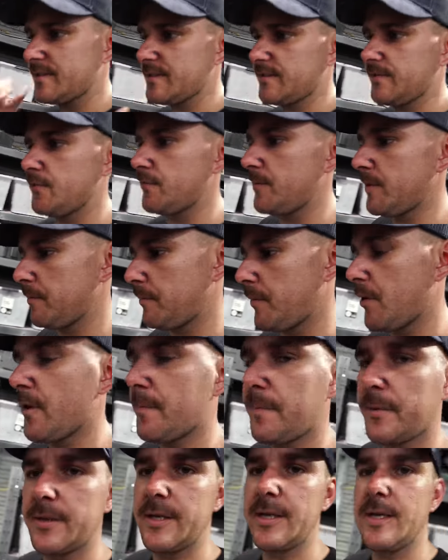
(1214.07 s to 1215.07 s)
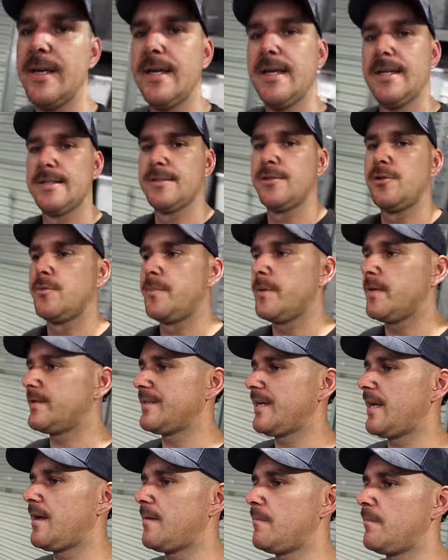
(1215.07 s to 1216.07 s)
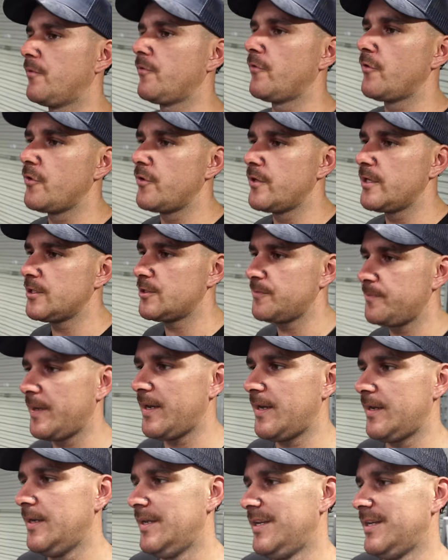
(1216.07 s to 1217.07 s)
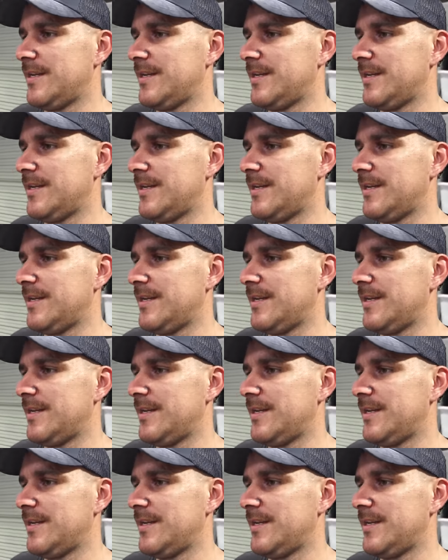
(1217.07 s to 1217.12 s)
it's a little bit purpley, a little bit uh, maroonish, but